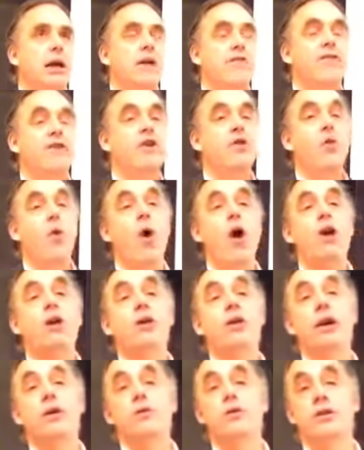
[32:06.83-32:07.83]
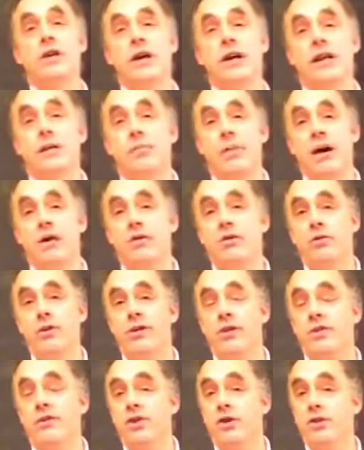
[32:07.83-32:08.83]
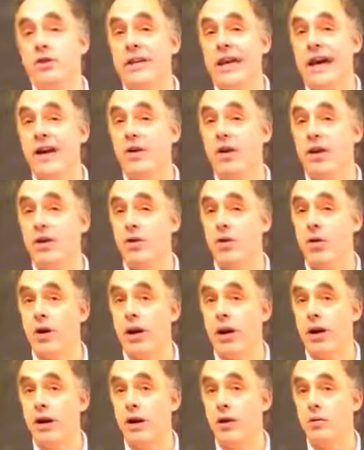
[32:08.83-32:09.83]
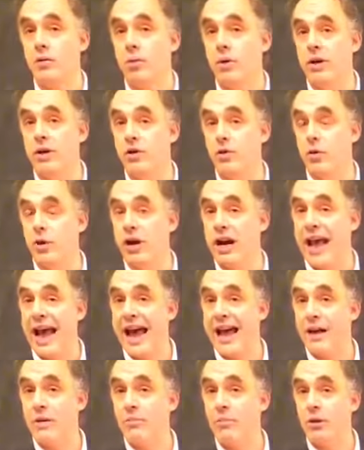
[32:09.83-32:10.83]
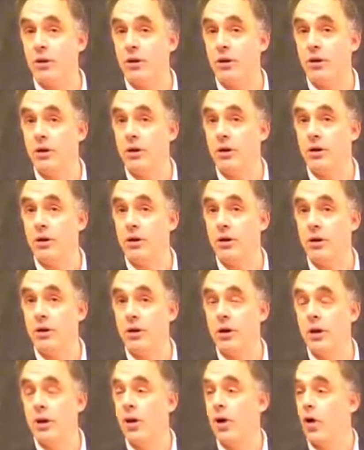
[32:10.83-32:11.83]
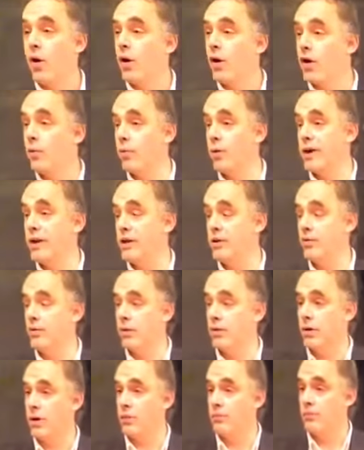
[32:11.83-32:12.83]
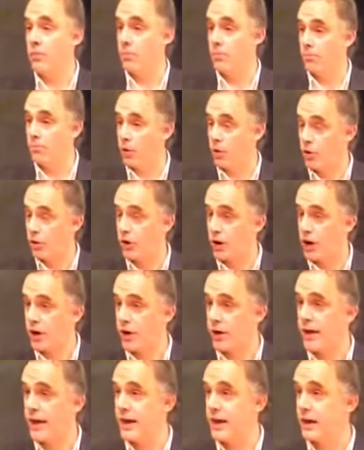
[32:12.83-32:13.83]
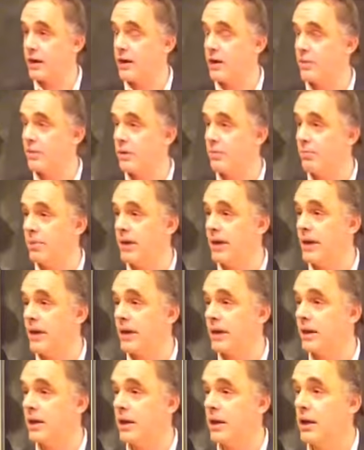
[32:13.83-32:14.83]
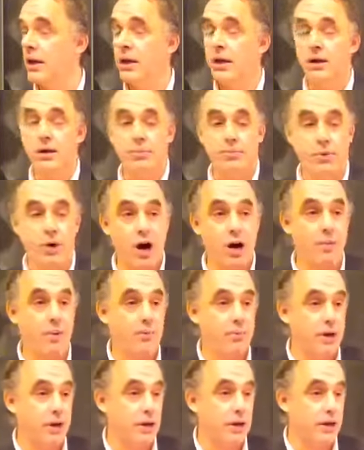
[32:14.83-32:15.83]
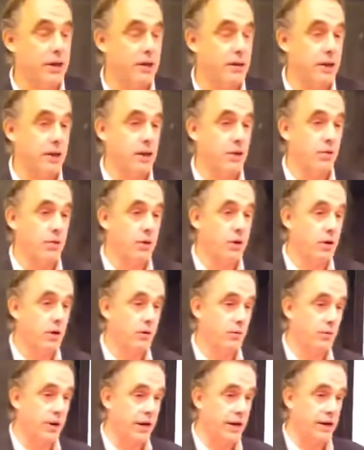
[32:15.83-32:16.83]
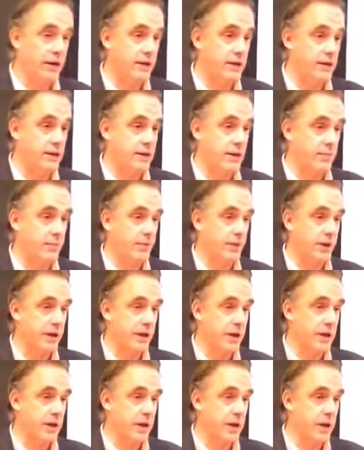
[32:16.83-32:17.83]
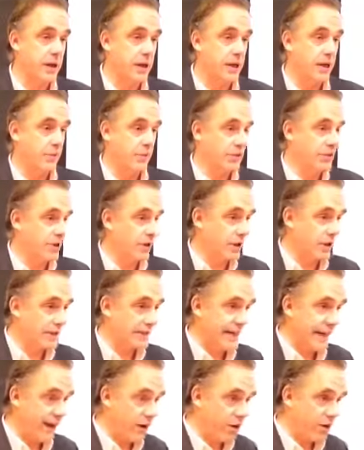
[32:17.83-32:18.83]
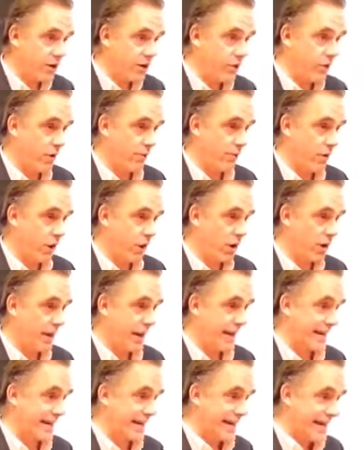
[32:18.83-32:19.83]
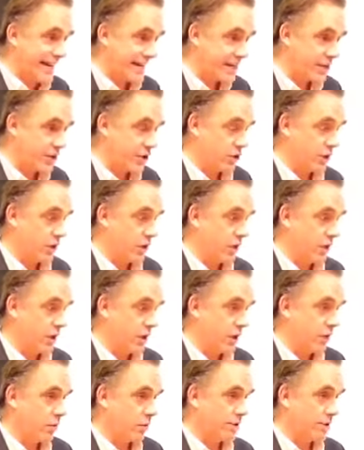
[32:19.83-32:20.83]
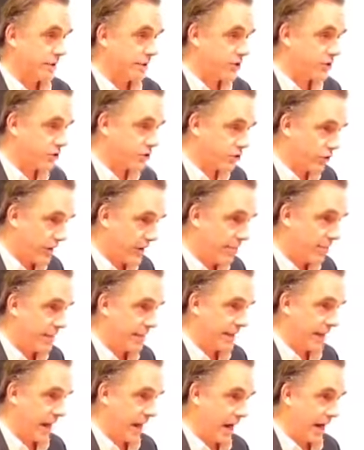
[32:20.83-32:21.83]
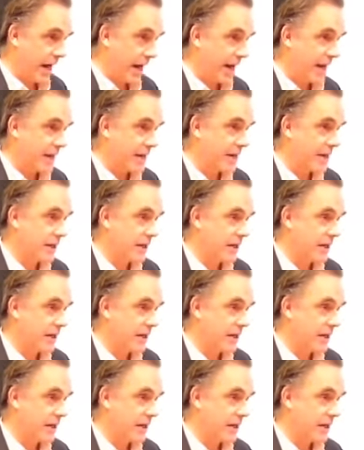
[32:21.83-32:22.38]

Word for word: if you wandered outside the boundaries of your territory when you were an animal, or when you were a more archaic human being, the probability that you were going to run into something that was going to tear you apart and eat you was extremely high.